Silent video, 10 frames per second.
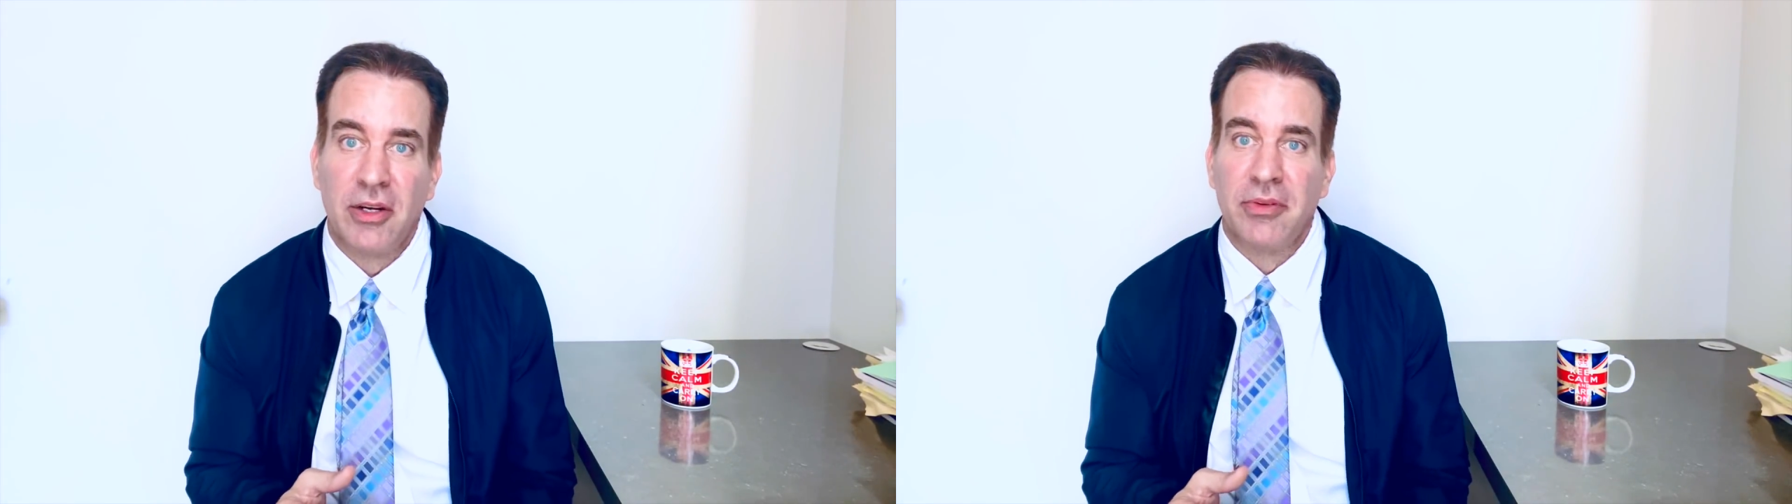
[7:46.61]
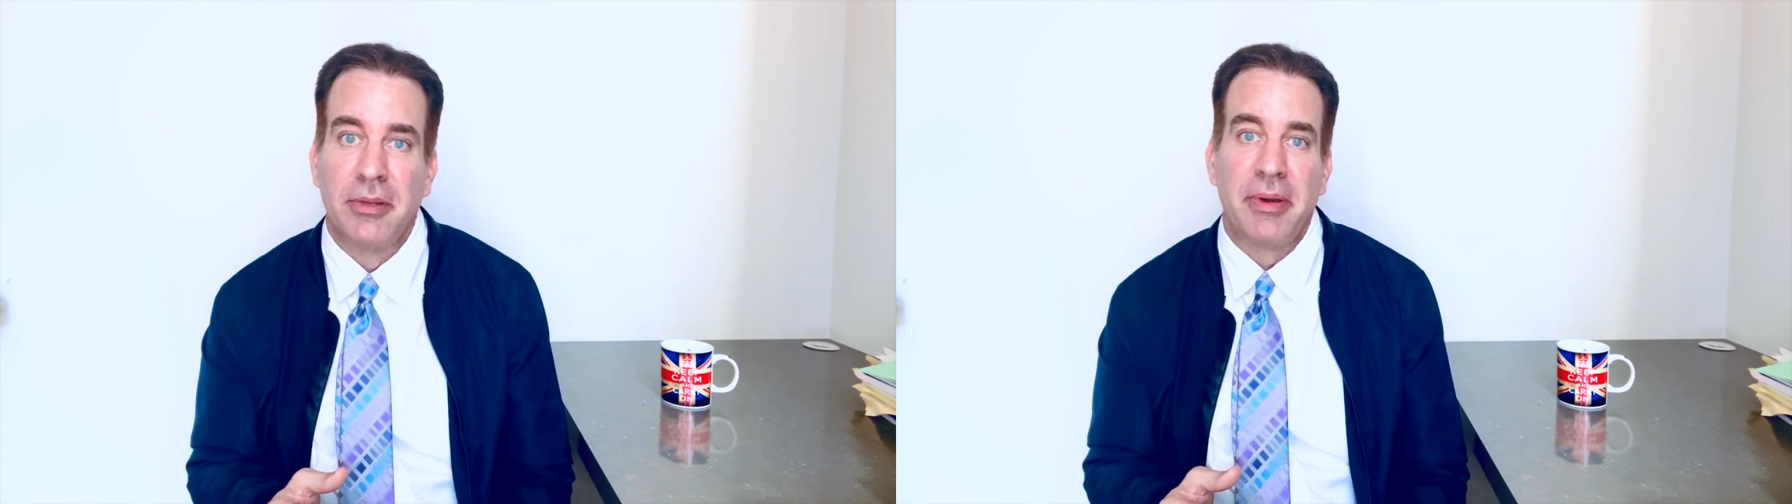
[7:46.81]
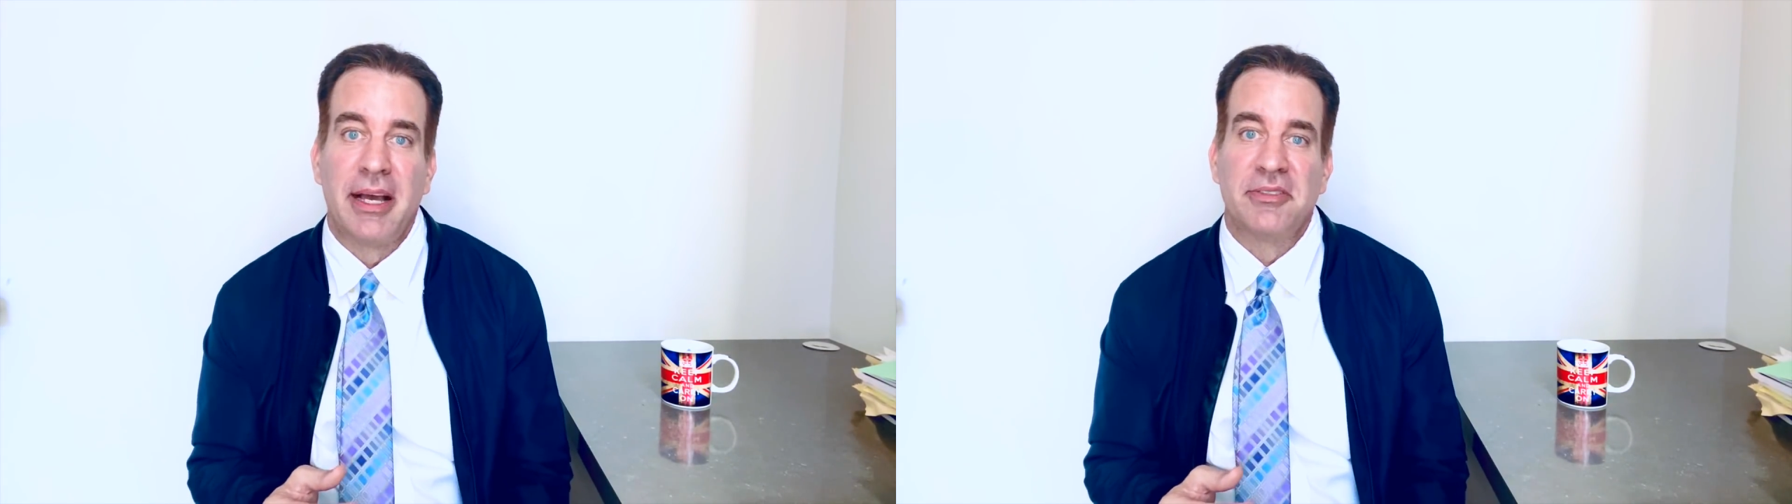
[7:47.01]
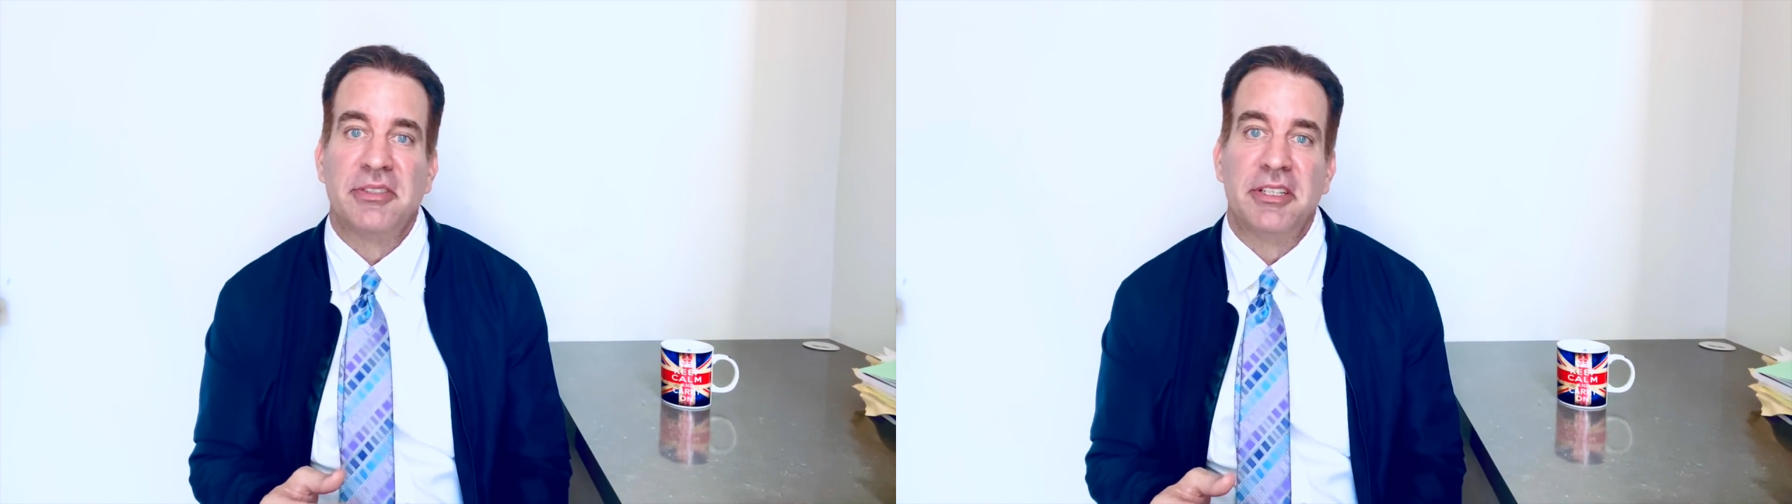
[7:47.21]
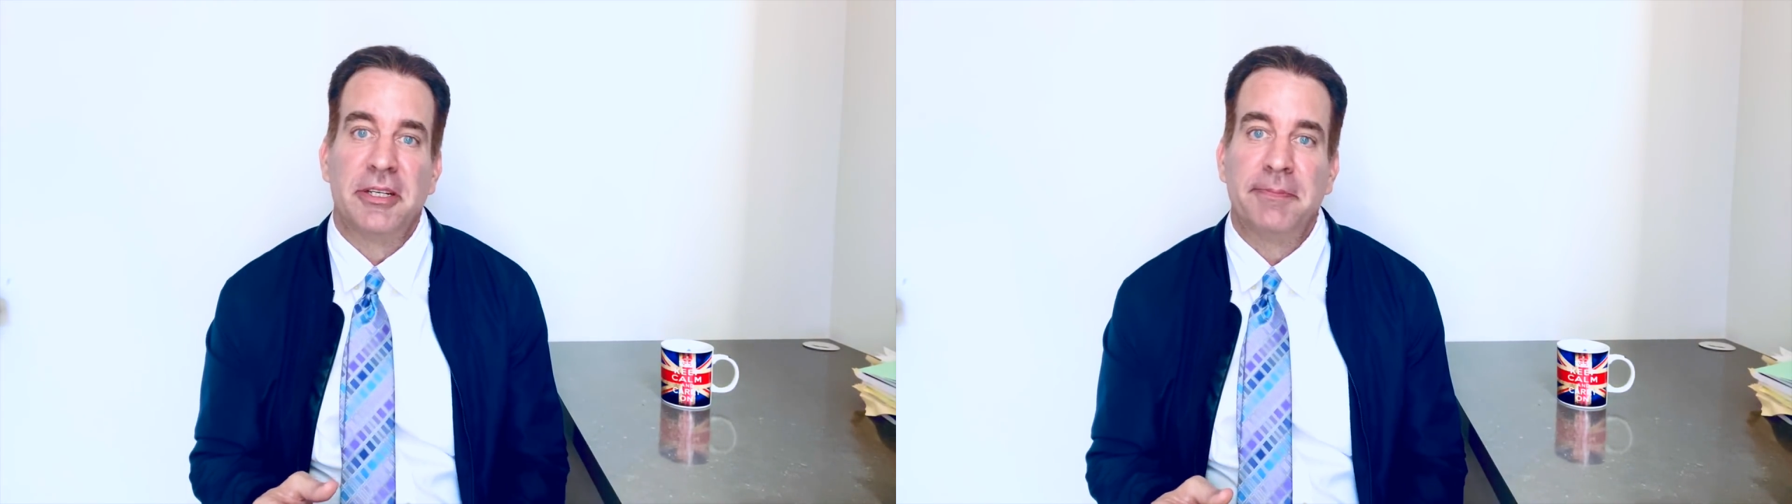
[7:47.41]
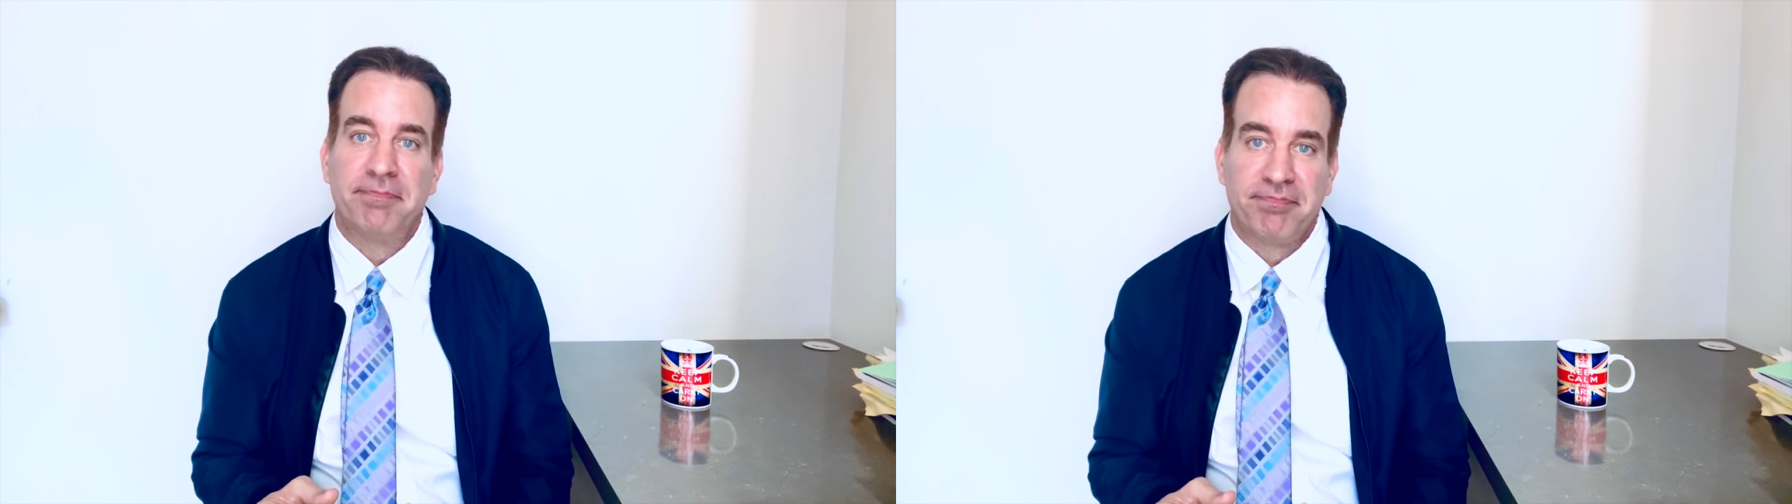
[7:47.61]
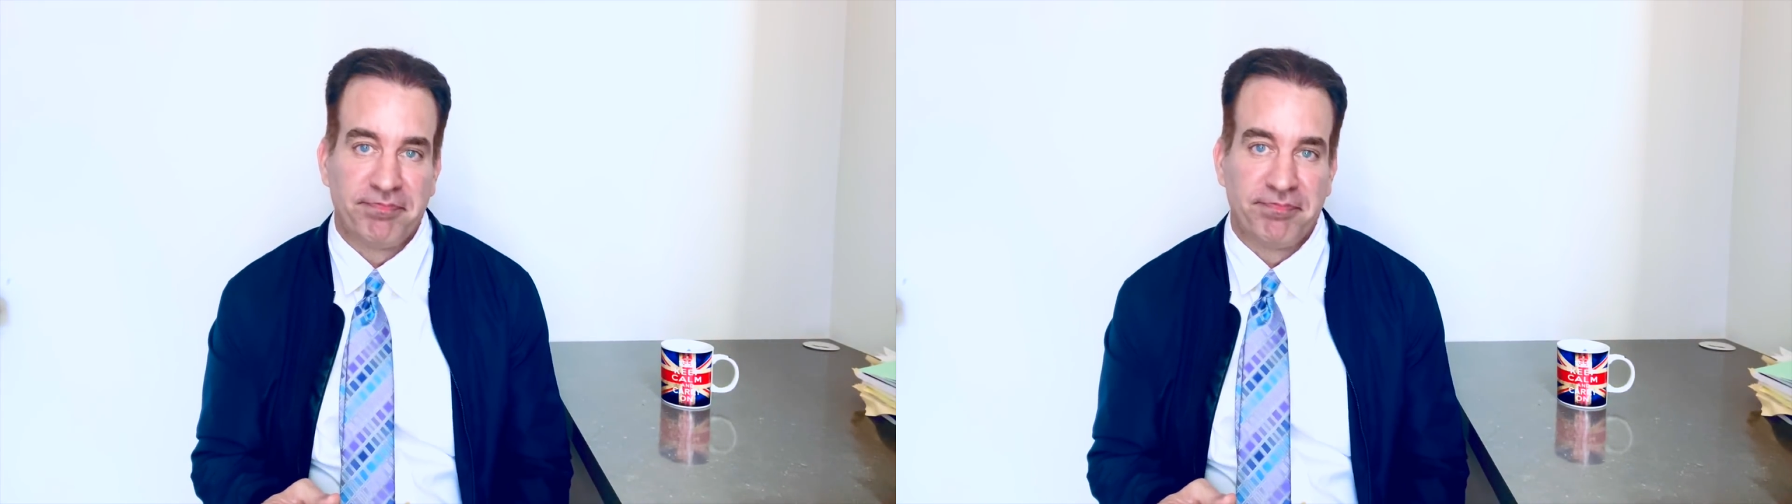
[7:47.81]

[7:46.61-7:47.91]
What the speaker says: over the past year.